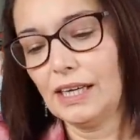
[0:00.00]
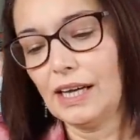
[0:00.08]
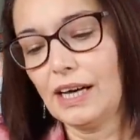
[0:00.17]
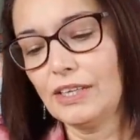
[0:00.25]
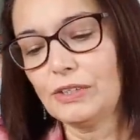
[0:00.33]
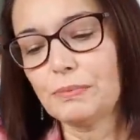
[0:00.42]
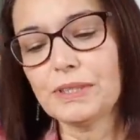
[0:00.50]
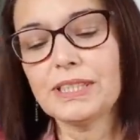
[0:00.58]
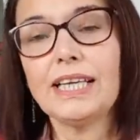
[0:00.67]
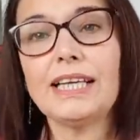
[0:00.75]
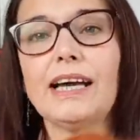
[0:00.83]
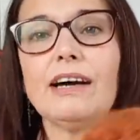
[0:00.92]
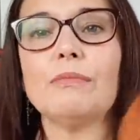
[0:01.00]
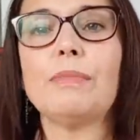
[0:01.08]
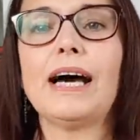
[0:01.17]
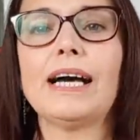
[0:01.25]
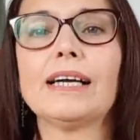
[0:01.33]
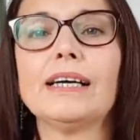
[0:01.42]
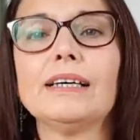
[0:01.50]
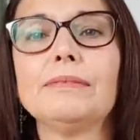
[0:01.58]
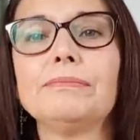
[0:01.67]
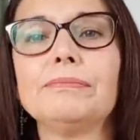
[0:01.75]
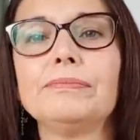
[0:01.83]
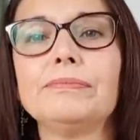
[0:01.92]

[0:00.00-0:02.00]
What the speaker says: 100% alpaca,